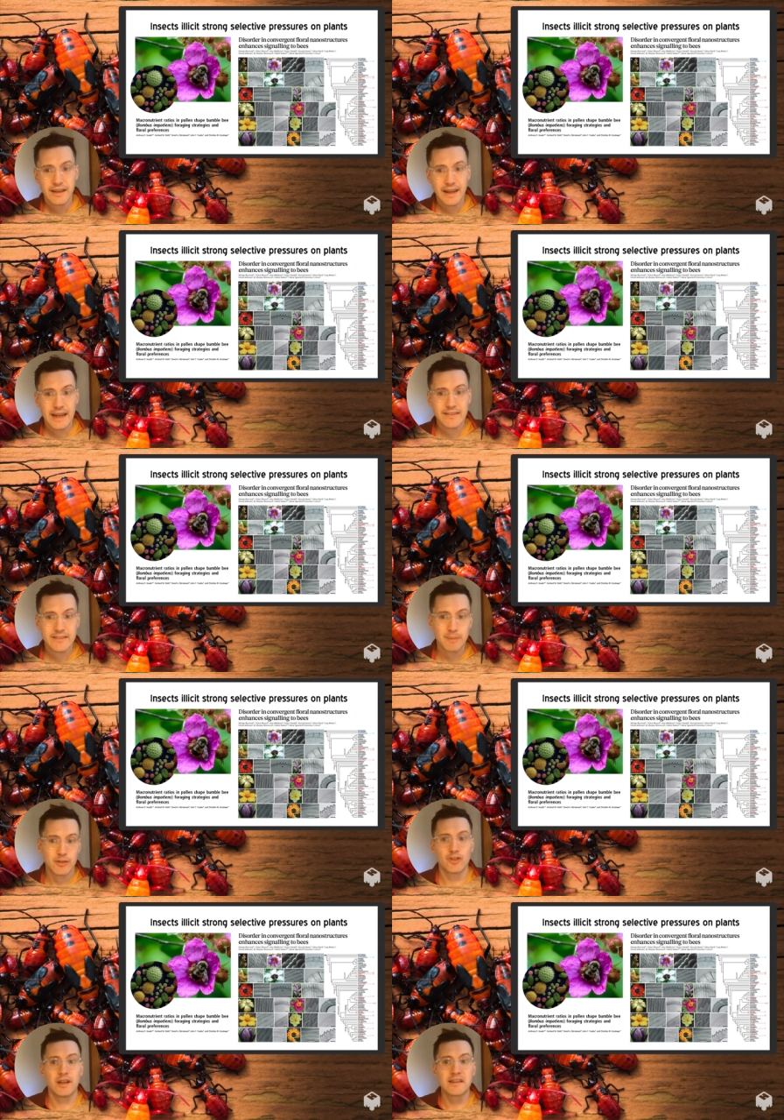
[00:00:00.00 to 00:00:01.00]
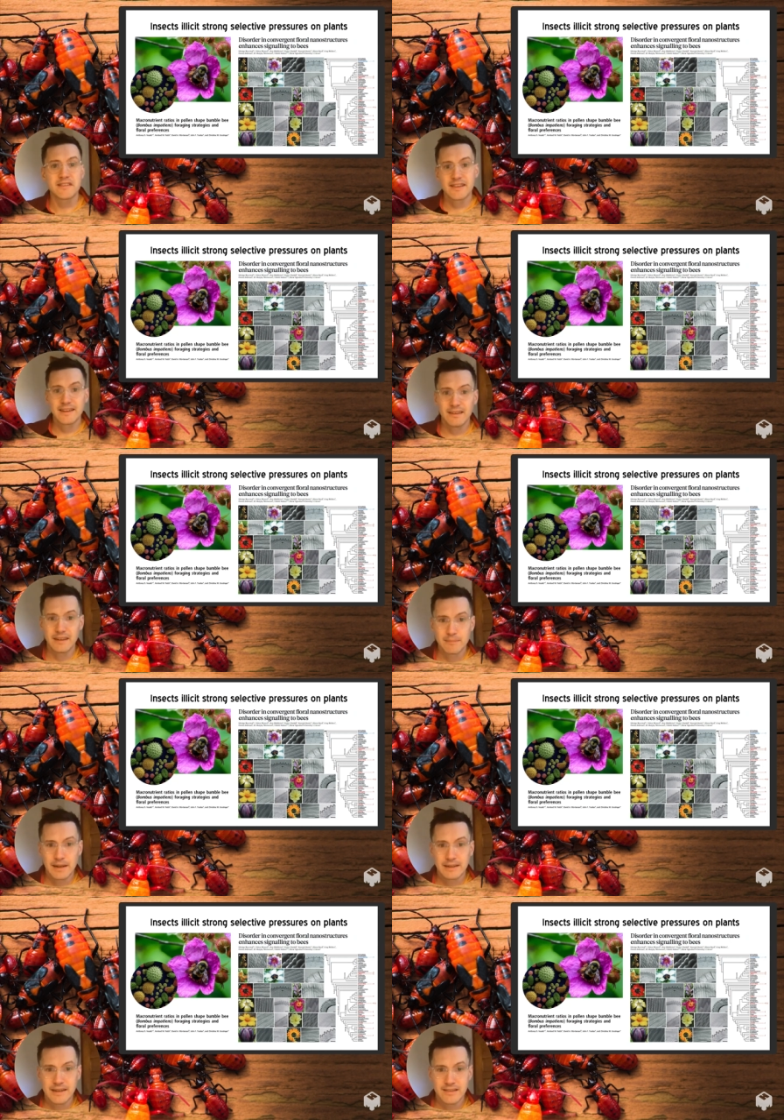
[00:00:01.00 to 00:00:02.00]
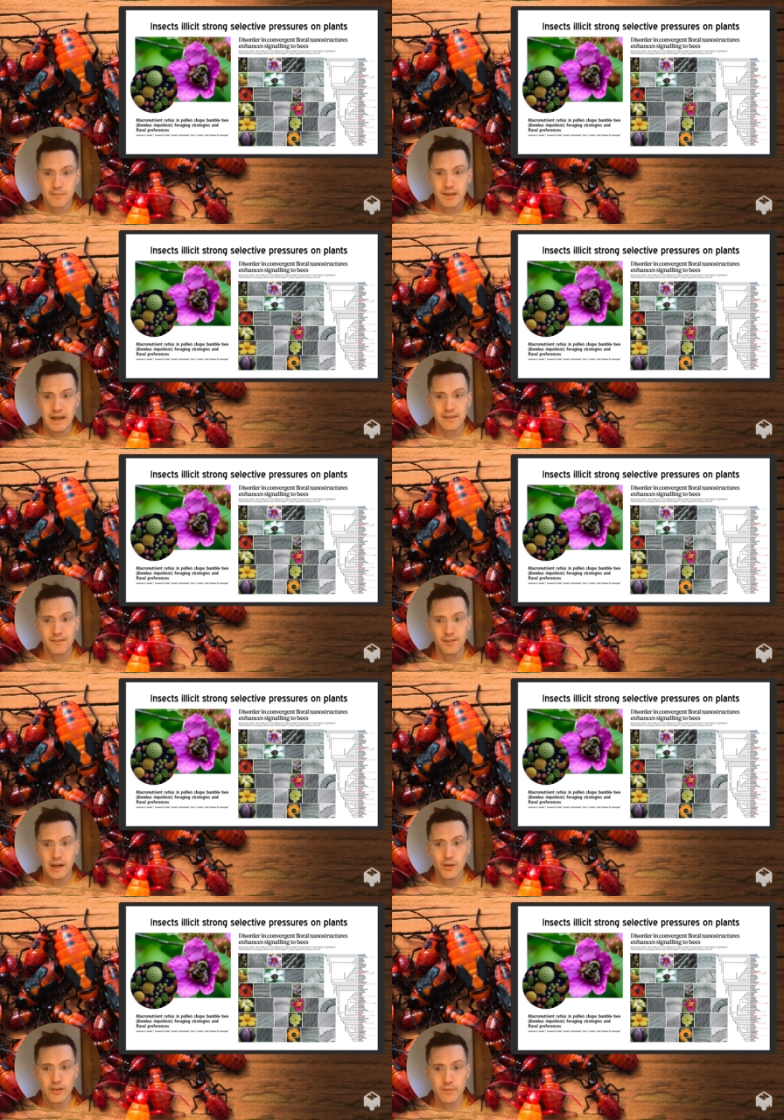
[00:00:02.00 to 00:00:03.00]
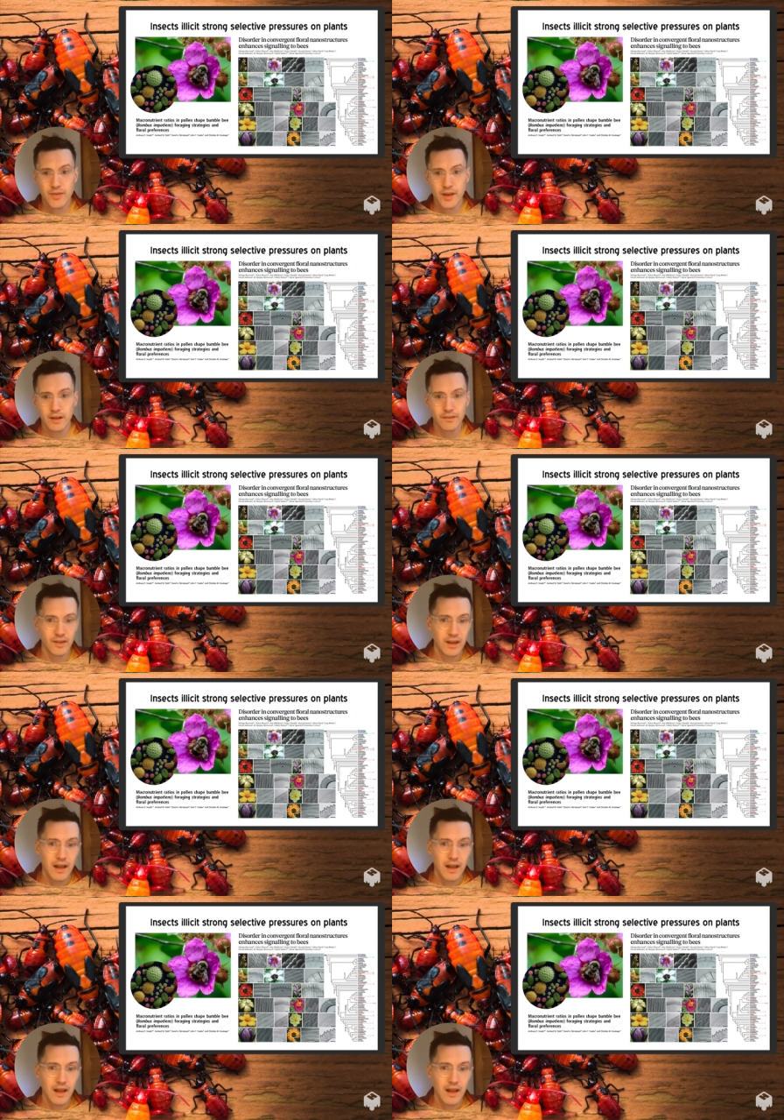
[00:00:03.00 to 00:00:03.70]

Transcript: and specialized signaling mechanisms on the flowers themselves